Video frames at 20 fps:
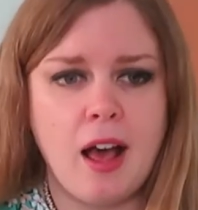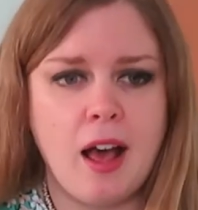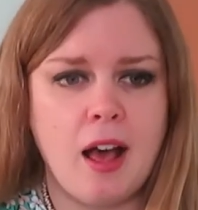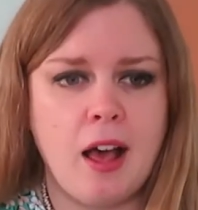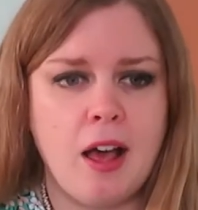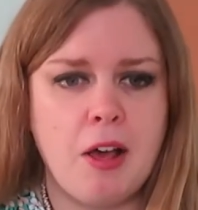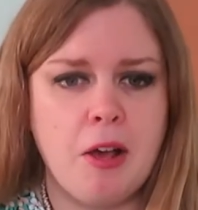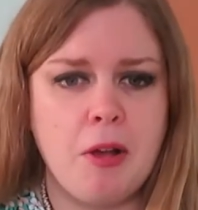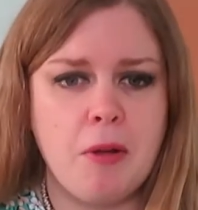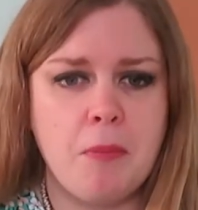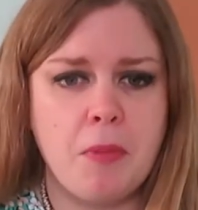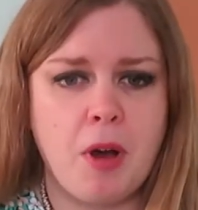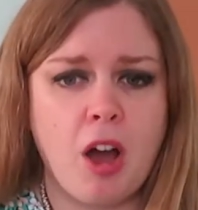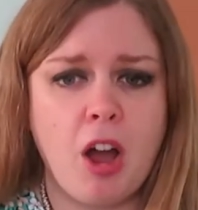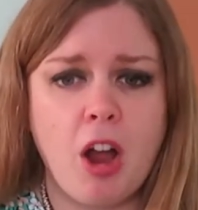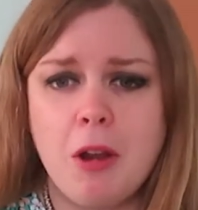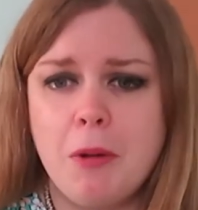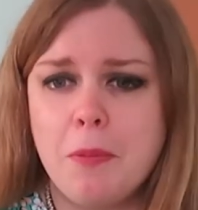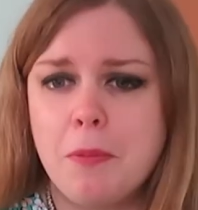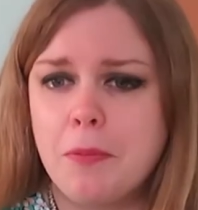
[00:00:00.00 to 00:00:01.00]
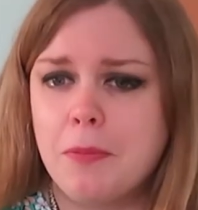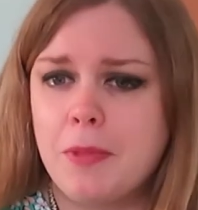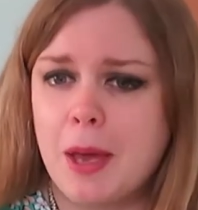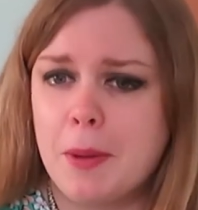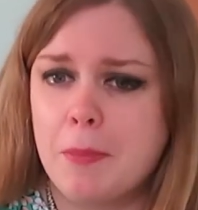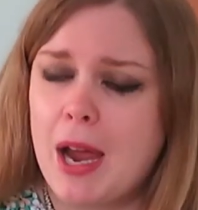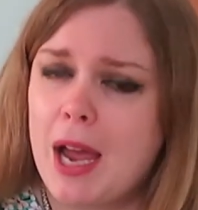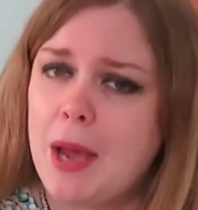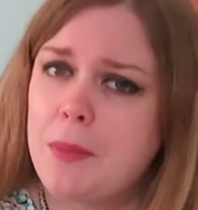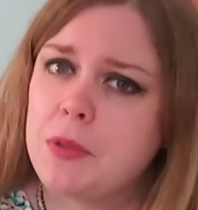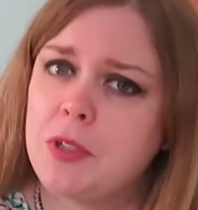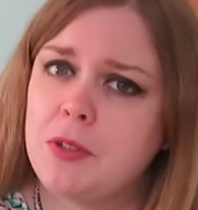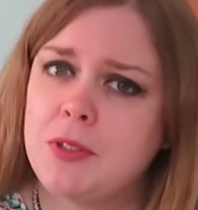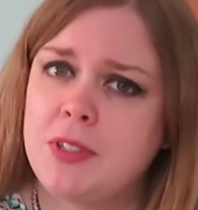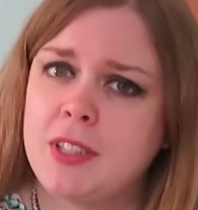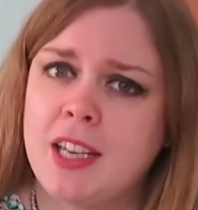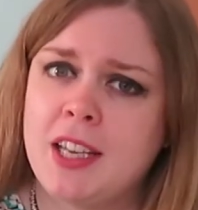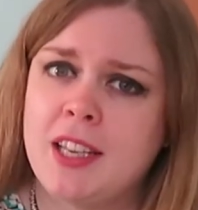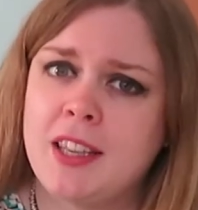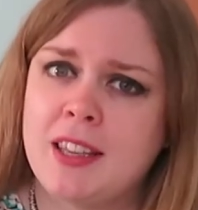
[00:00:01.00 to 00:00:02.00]
I hope that perhaps you've
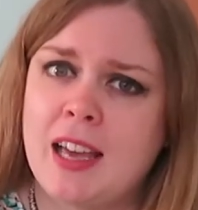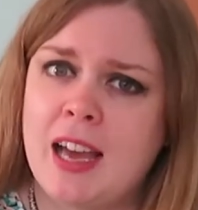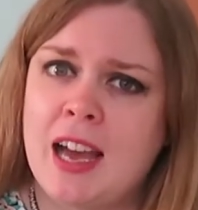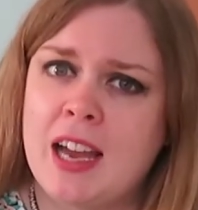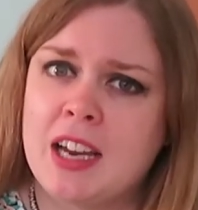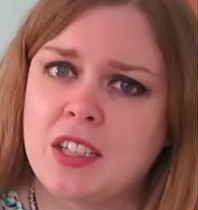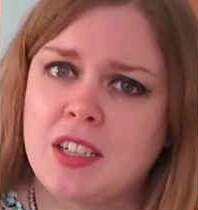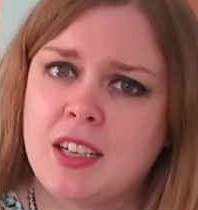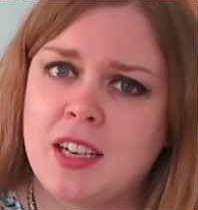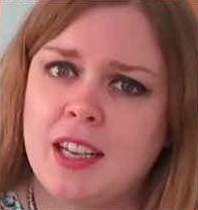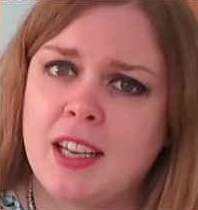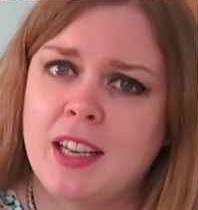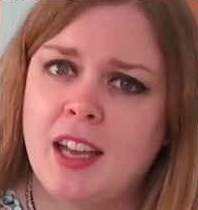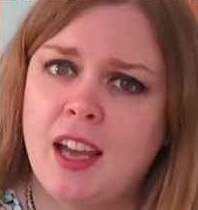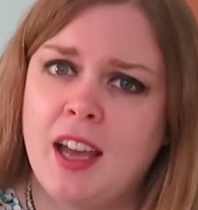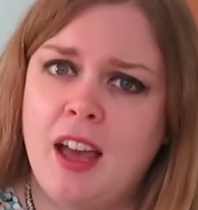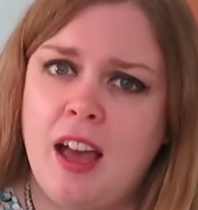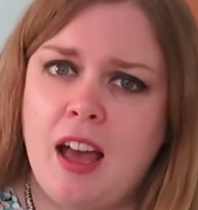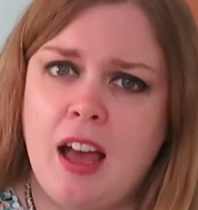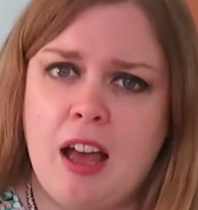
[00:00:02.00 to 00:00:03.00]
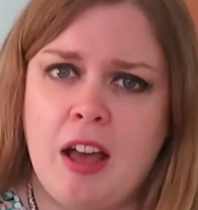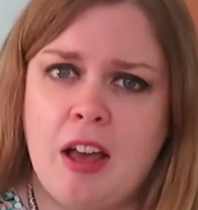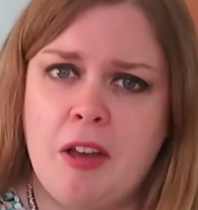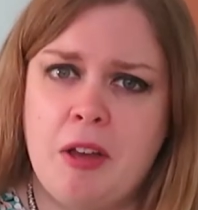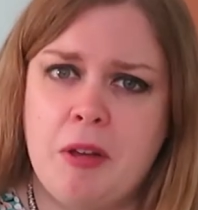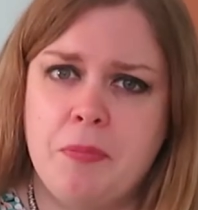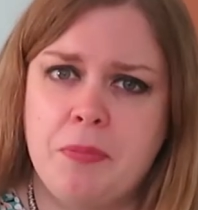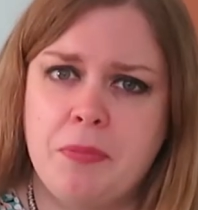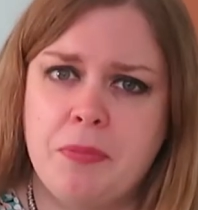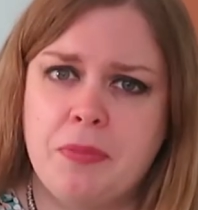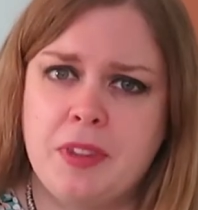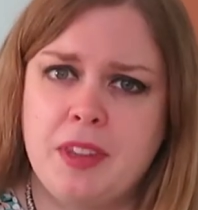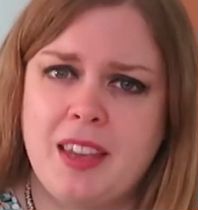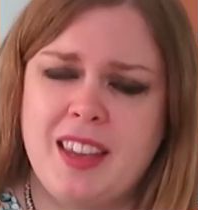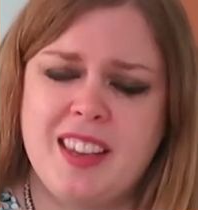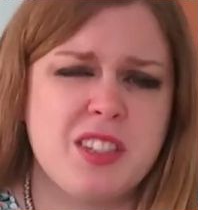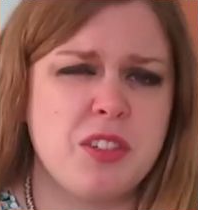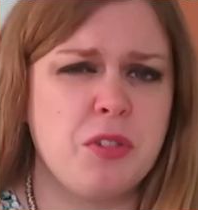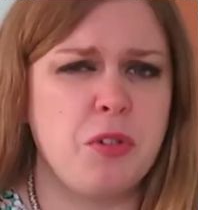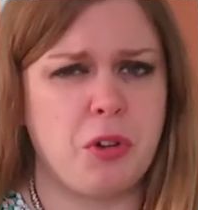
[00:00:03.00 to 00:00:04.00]
seen that actually
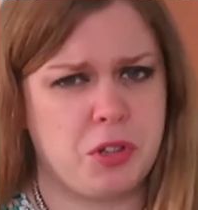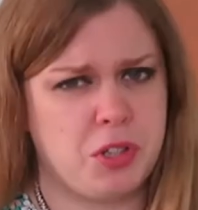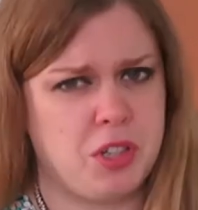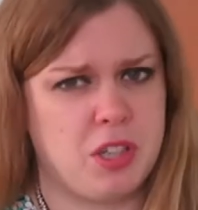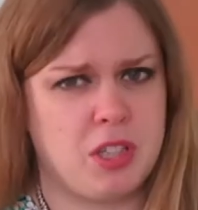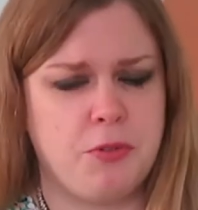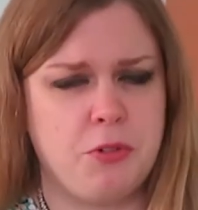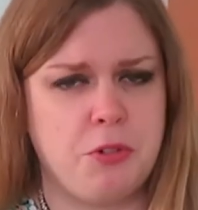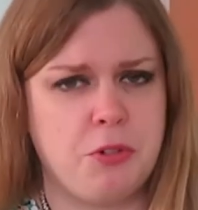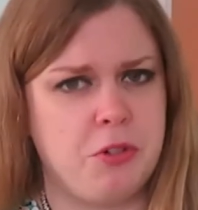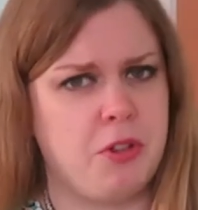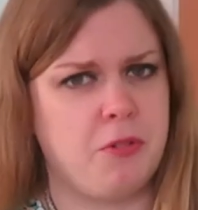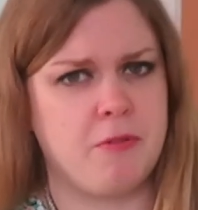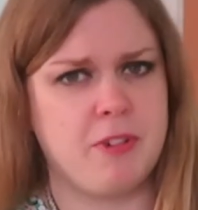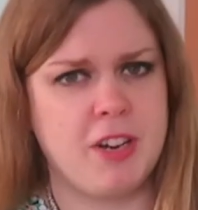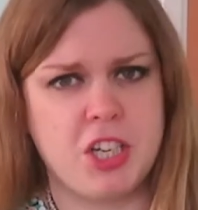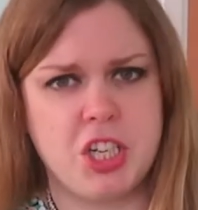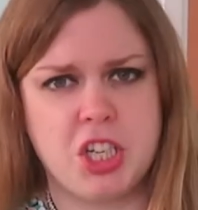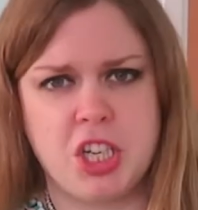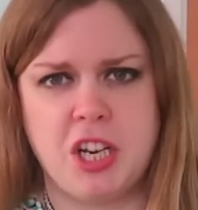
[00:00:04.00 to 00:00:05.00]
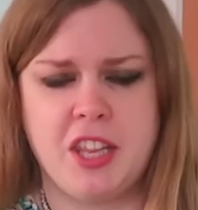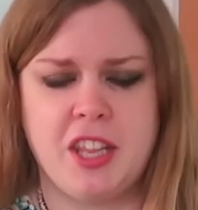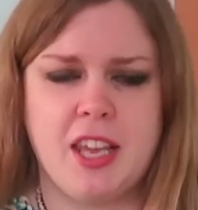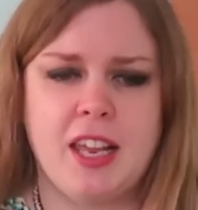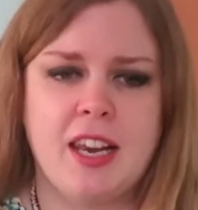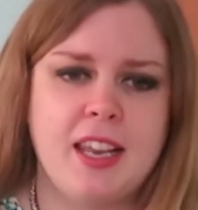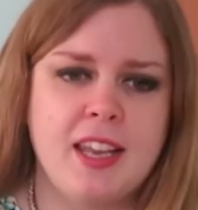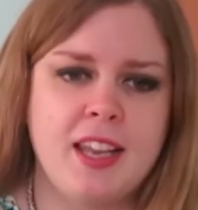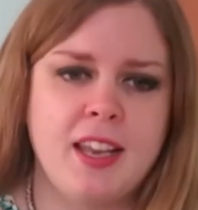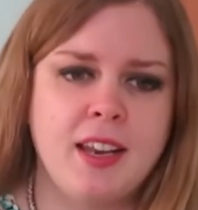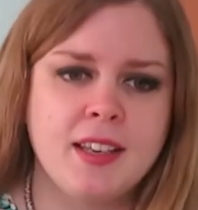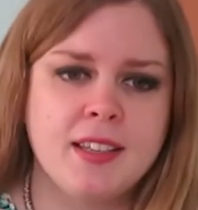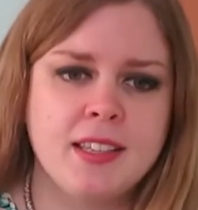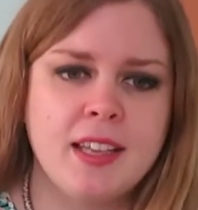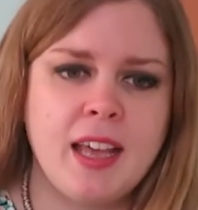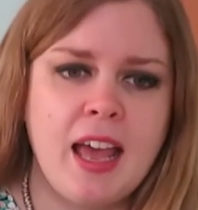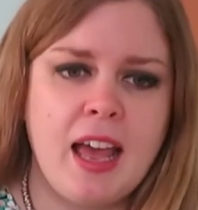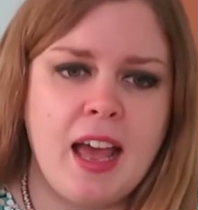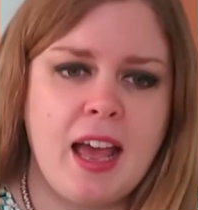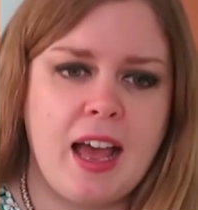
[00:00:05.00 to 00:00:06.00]
it's not just for the rich and the elite,
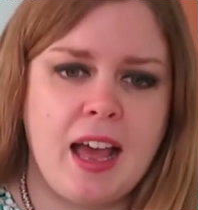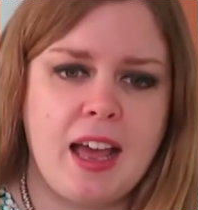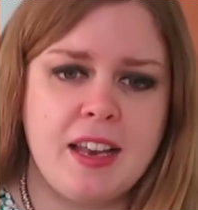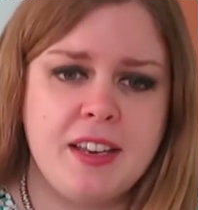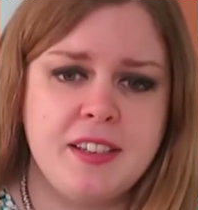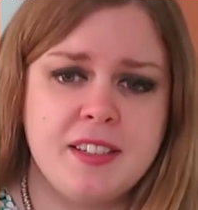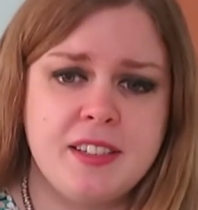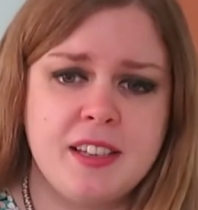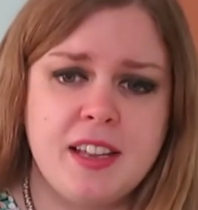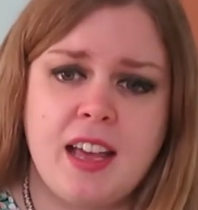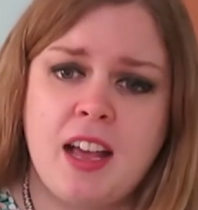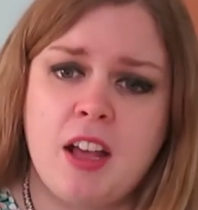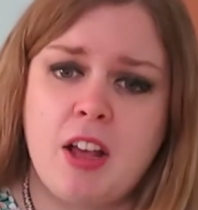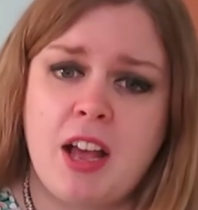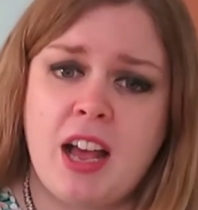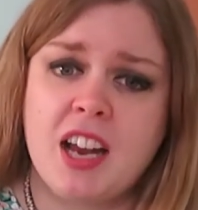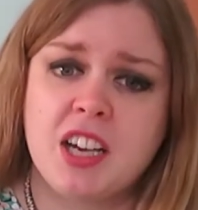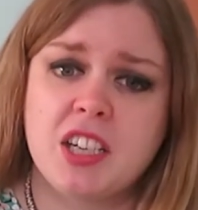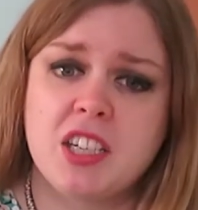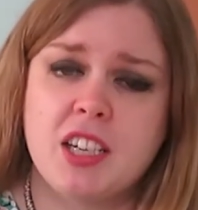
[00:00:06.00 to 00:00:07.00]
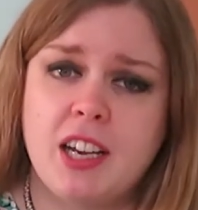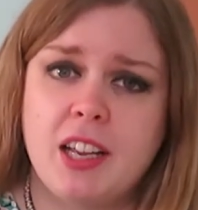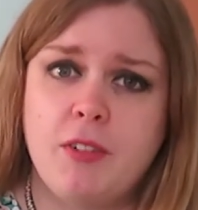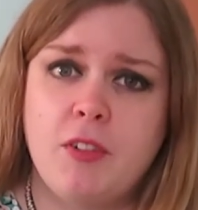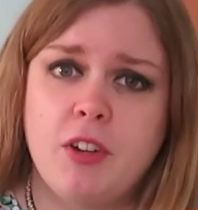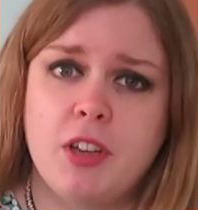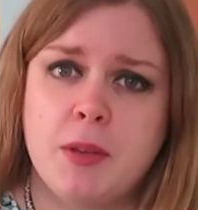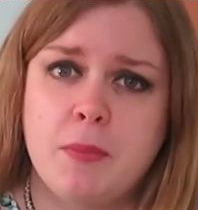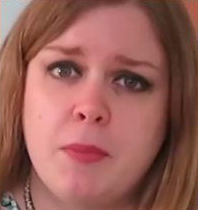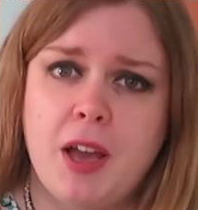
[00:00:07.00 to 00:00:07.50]
and actually what you